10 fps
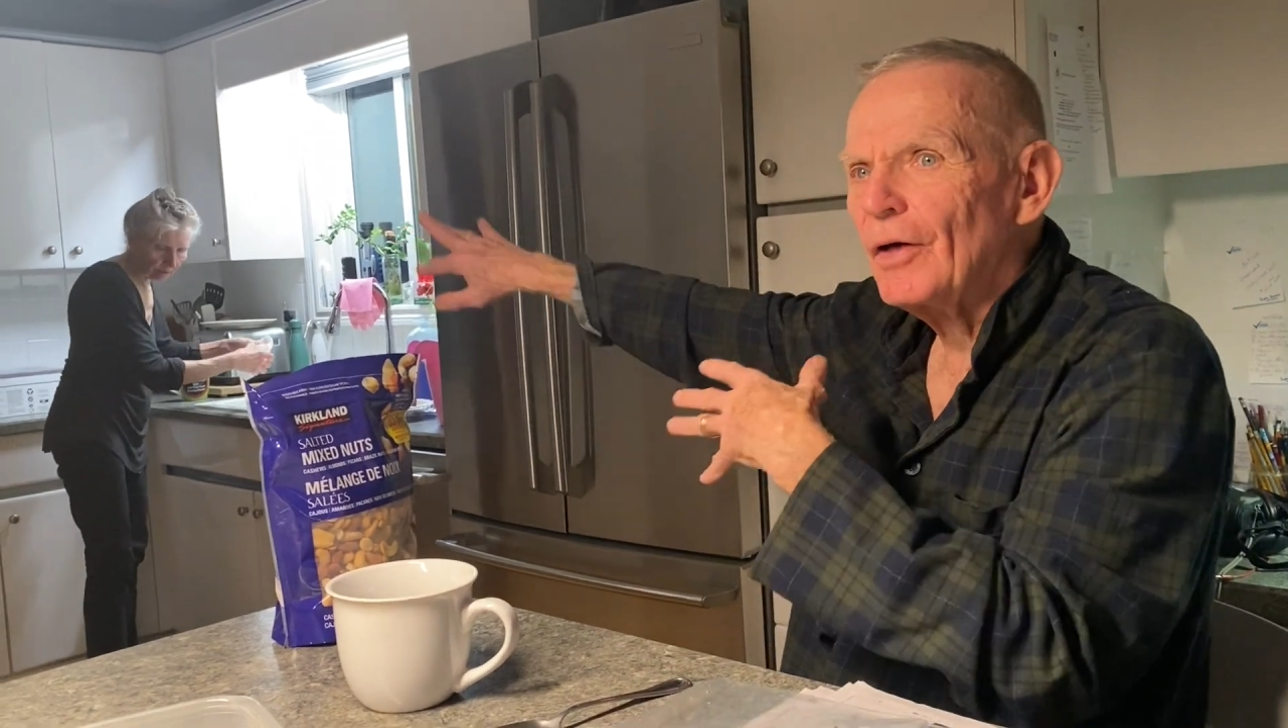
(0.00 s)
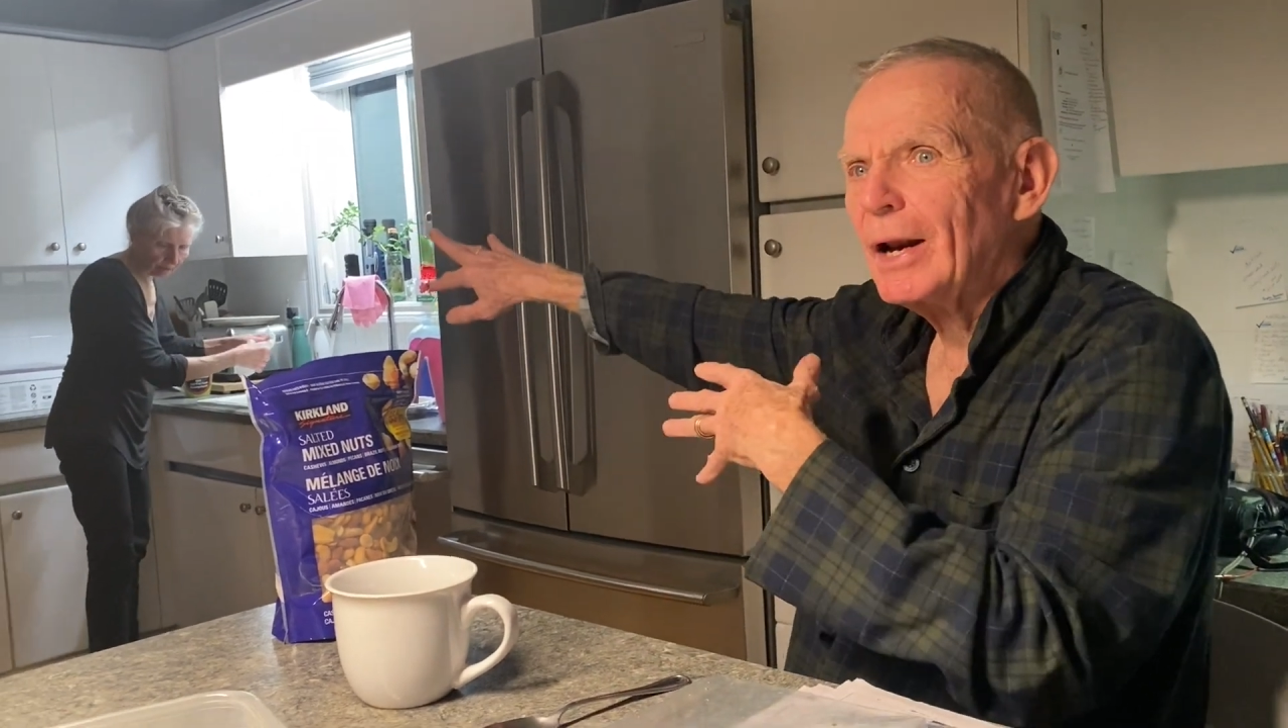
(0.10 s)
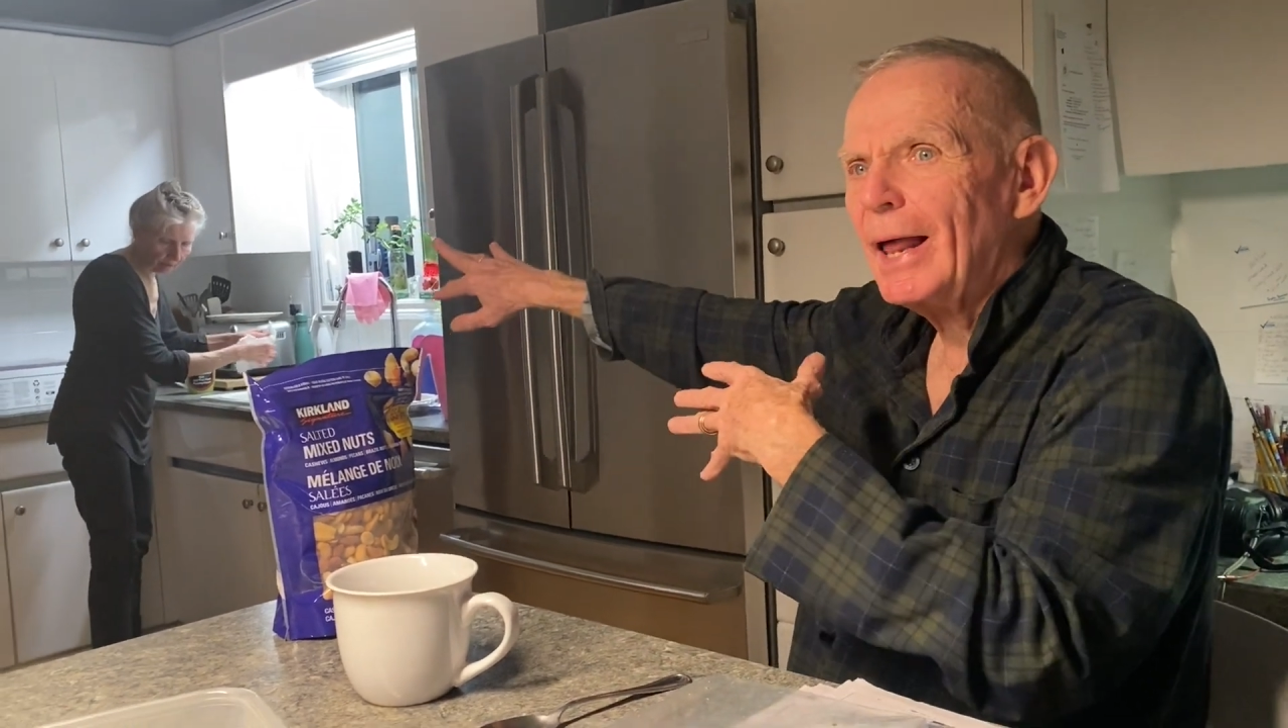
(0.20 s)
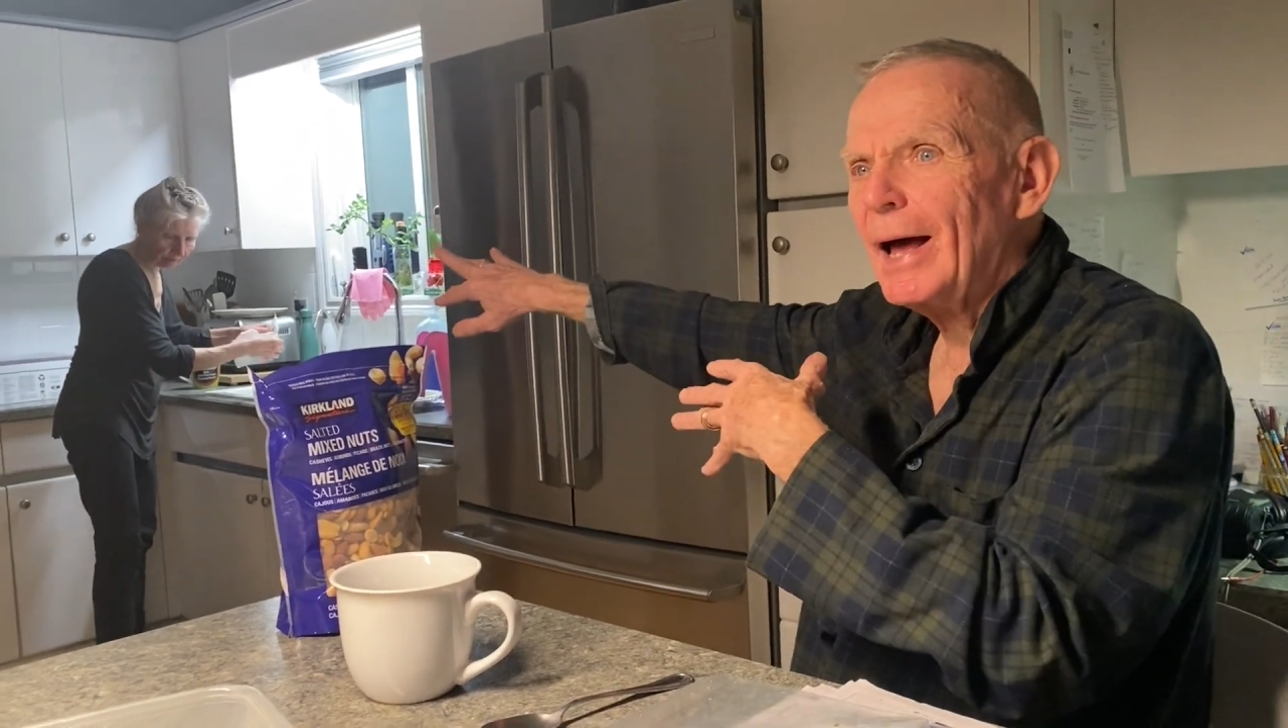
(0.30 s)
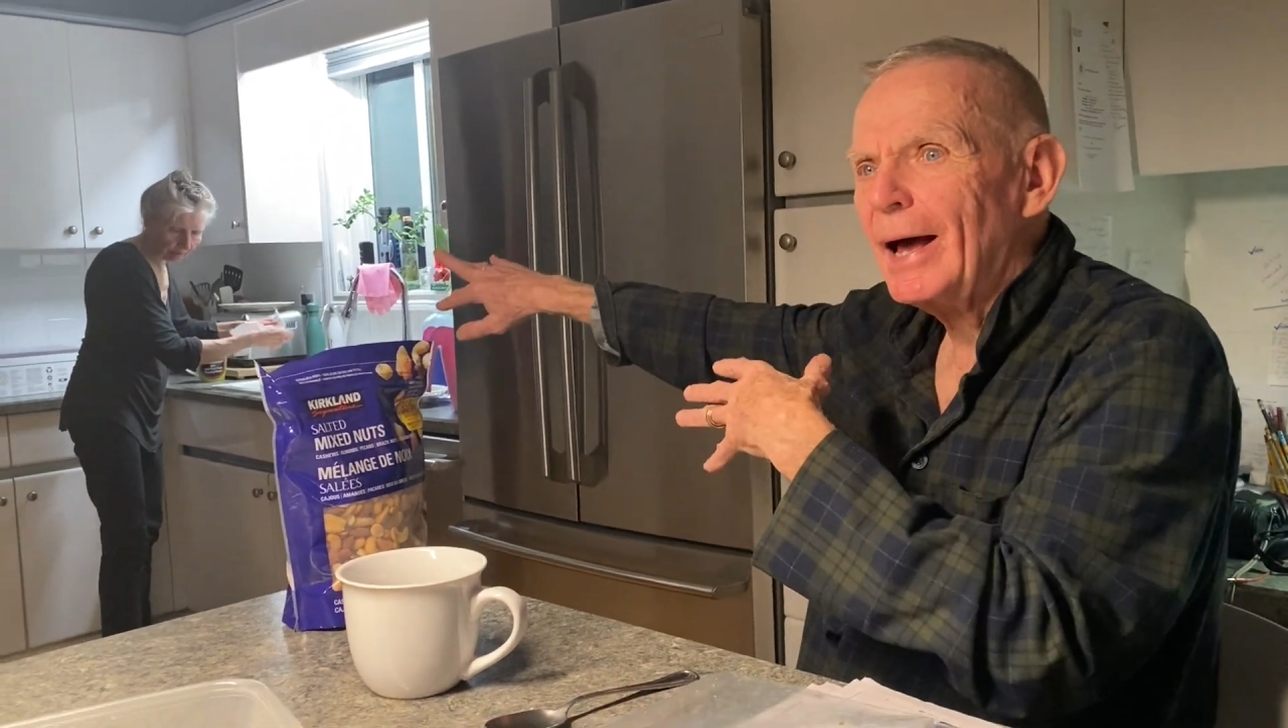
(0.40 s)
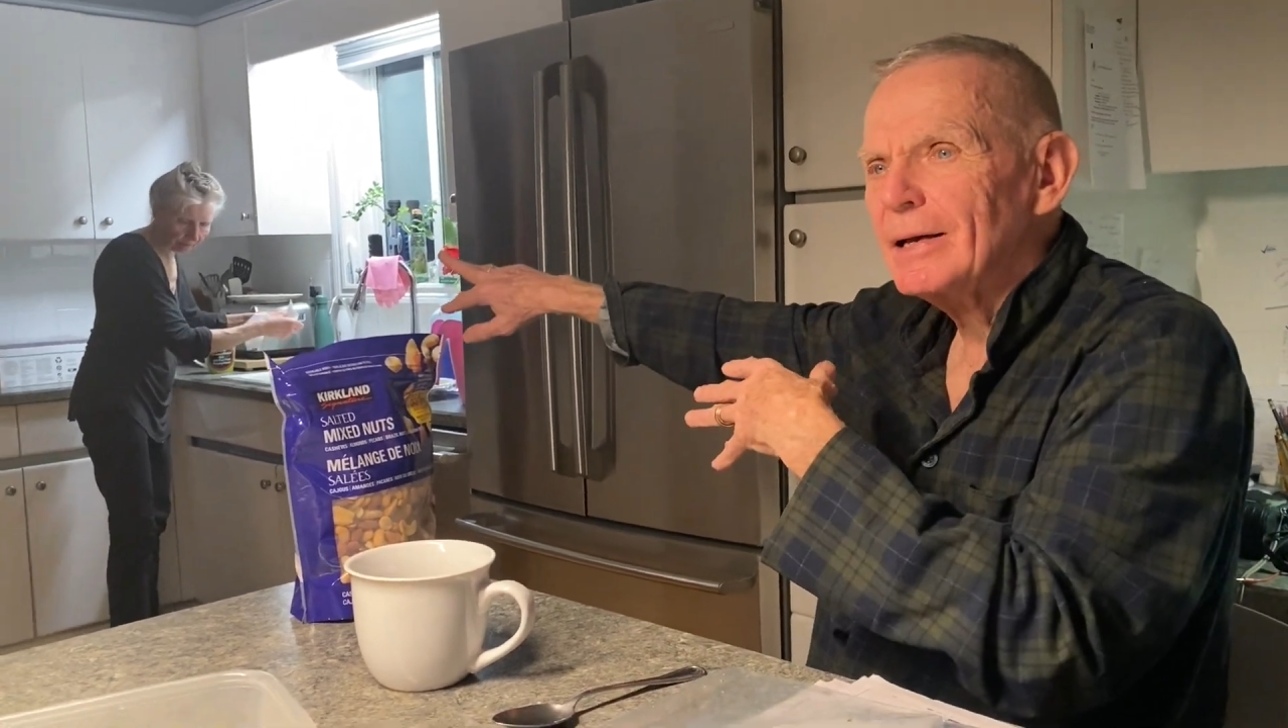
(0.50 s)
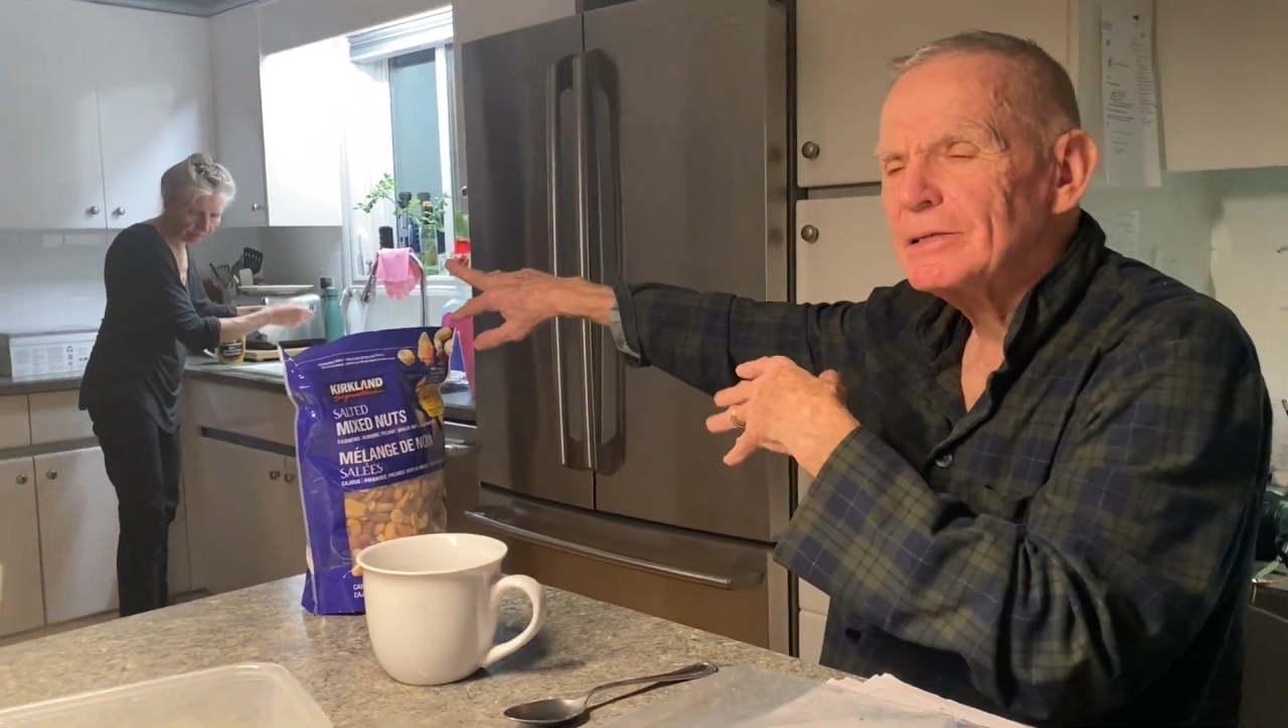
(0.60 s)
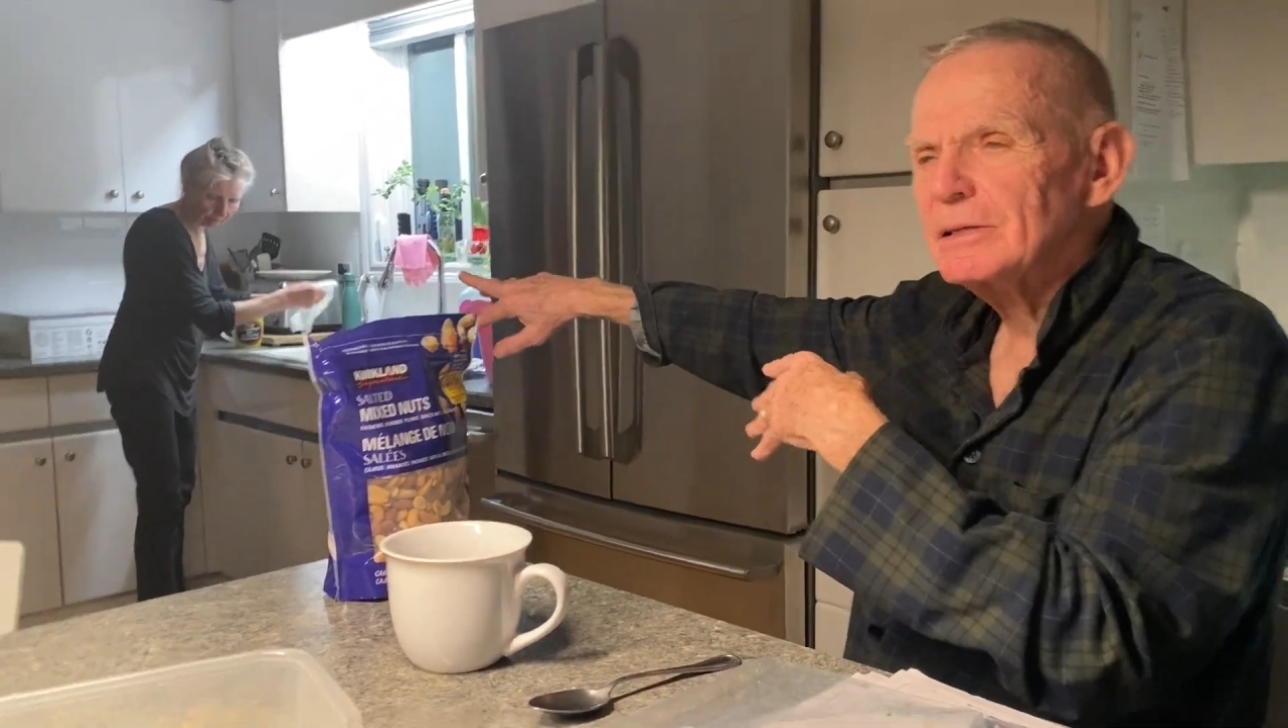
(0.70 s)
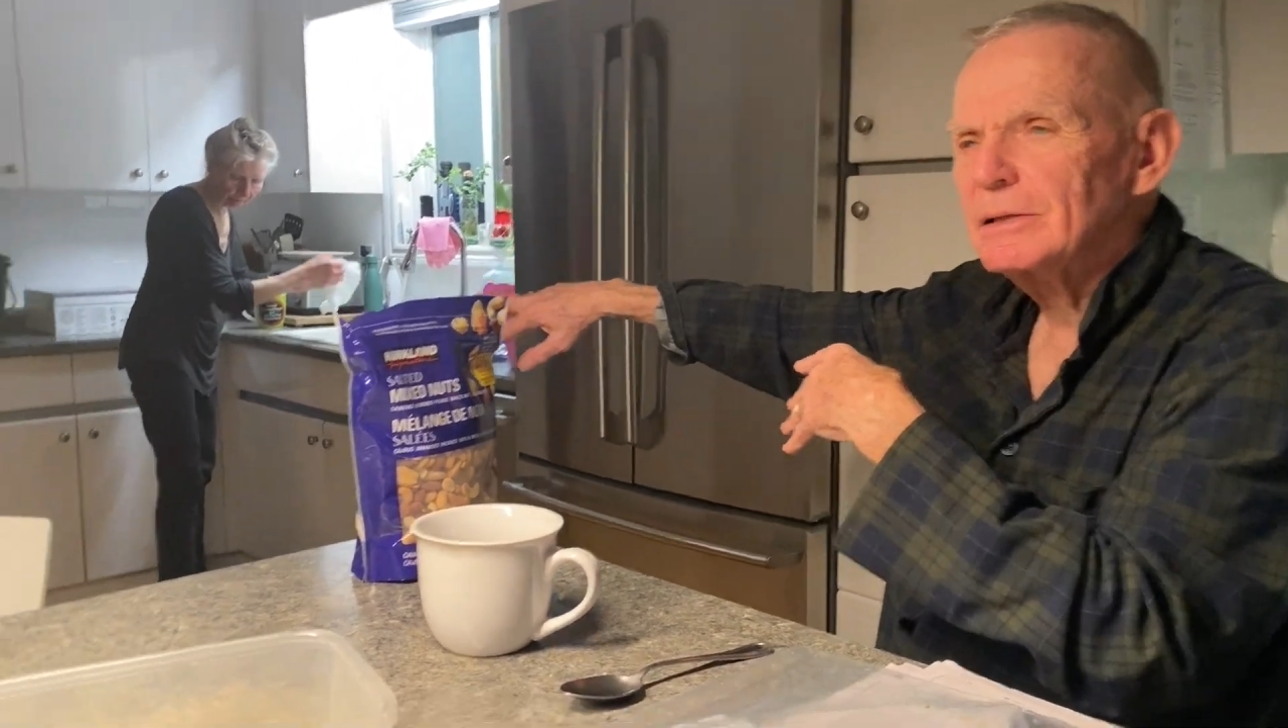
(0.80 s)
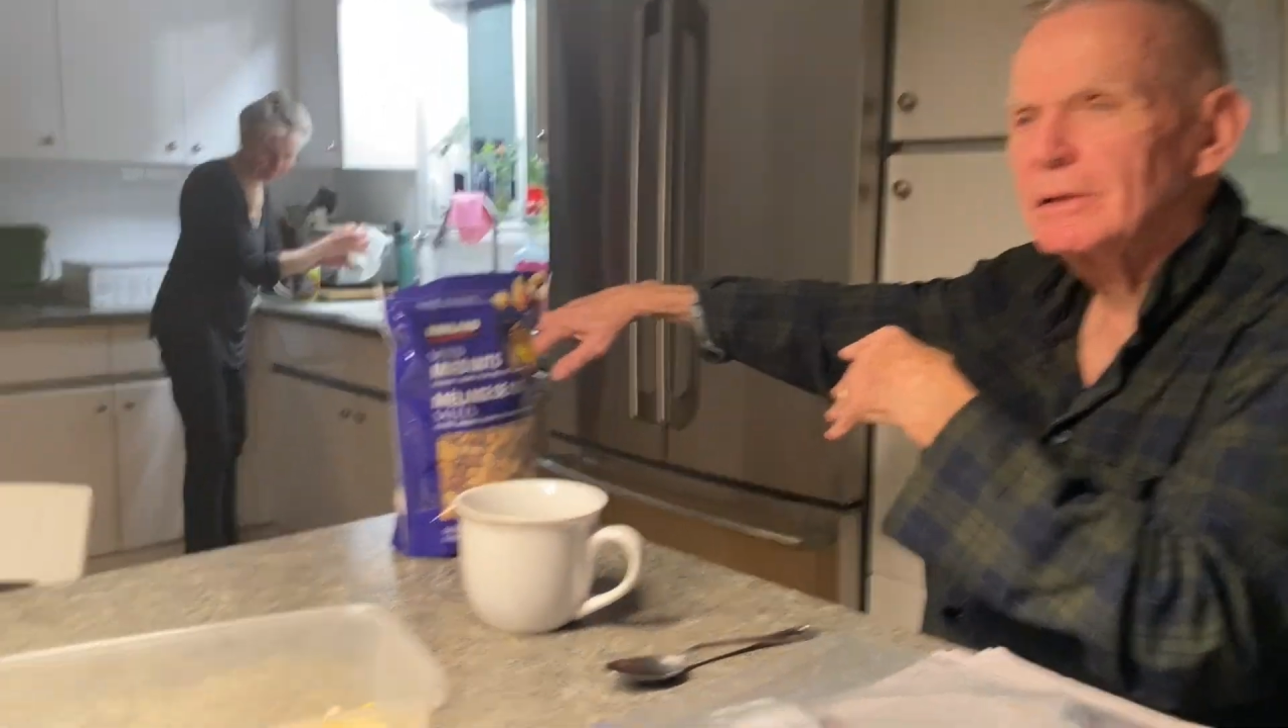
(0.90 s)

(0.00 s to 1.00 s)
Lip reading: the glass,